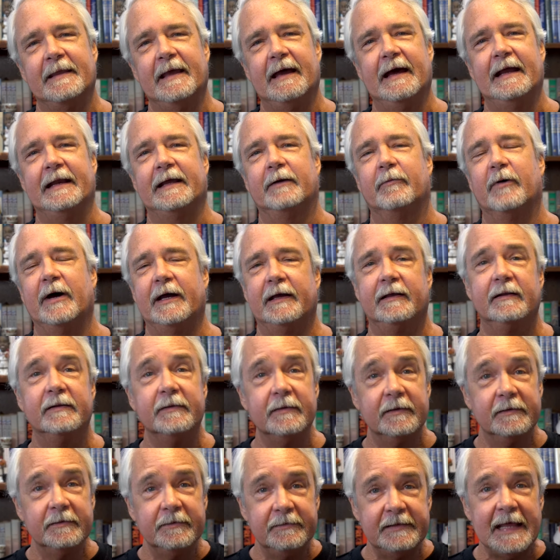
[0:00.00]
Anyway,
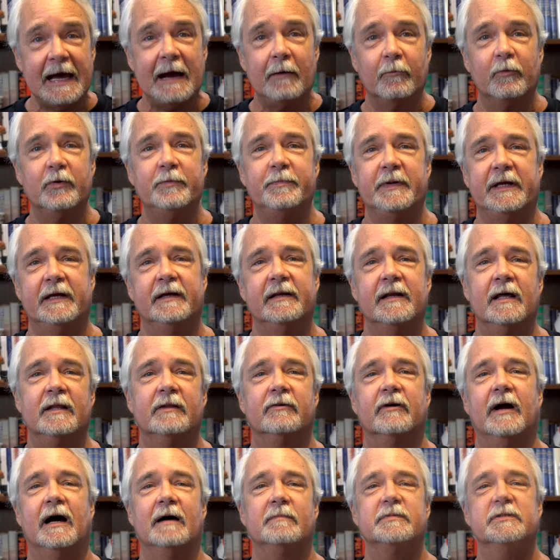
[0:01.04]
that would be
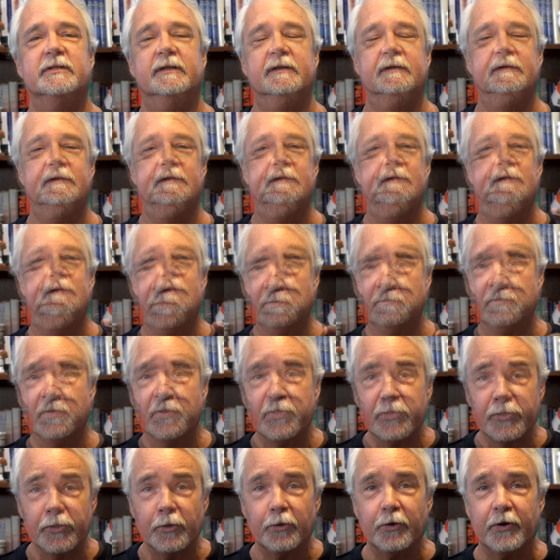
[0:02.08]
another option. The
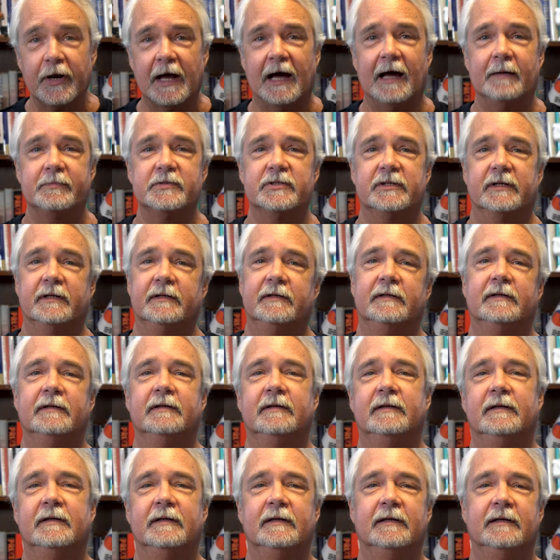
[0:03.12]
third option
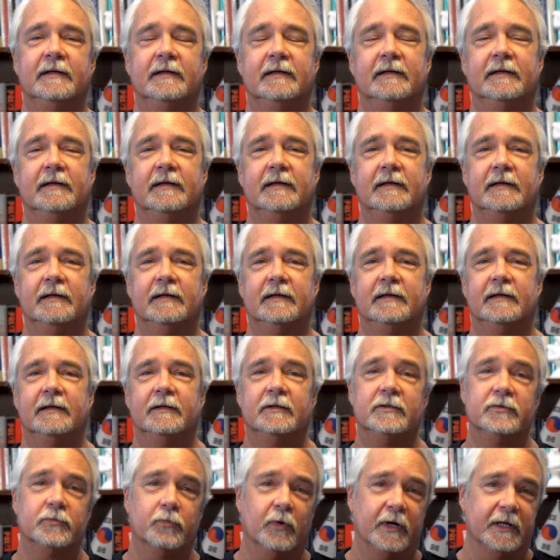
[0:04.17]

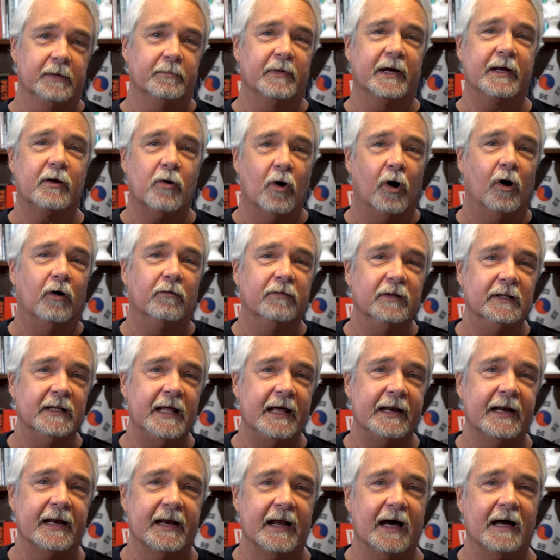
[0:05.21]
is what you might call the
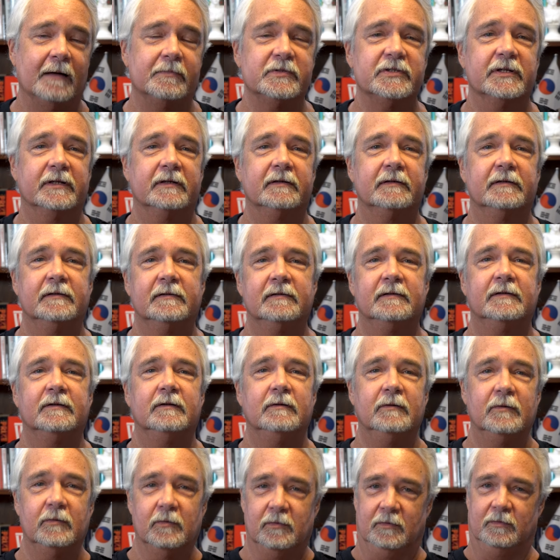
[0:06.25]
Lenin option.
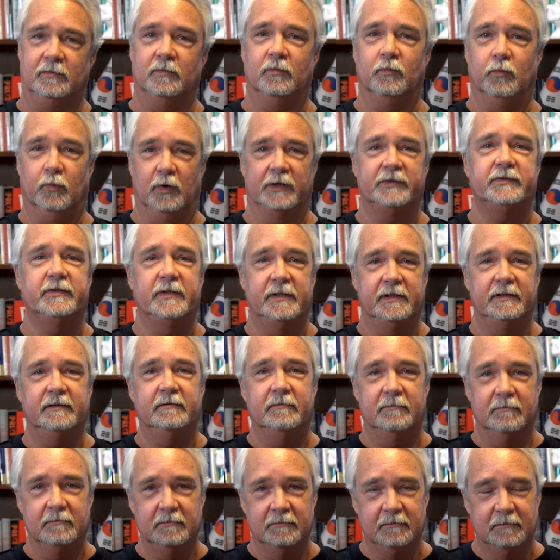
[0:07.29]
What
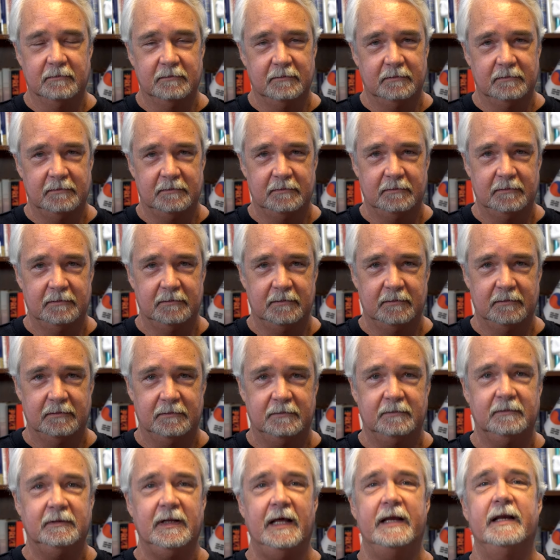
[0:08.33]
did
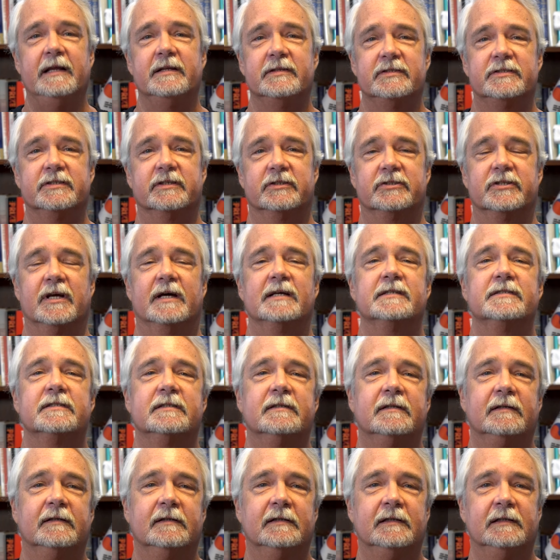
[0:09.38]
Lenin
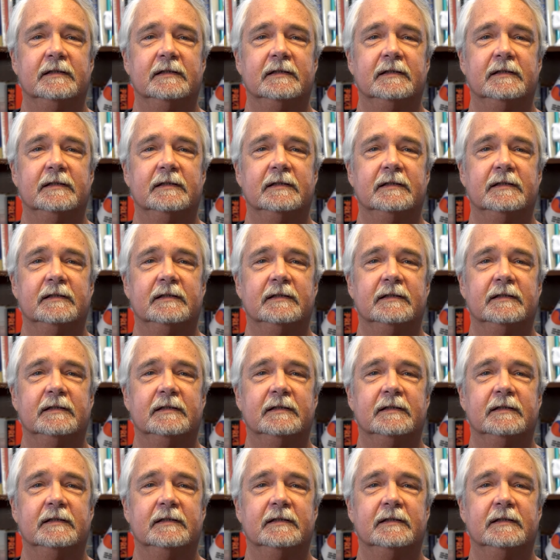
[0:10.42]
suggest?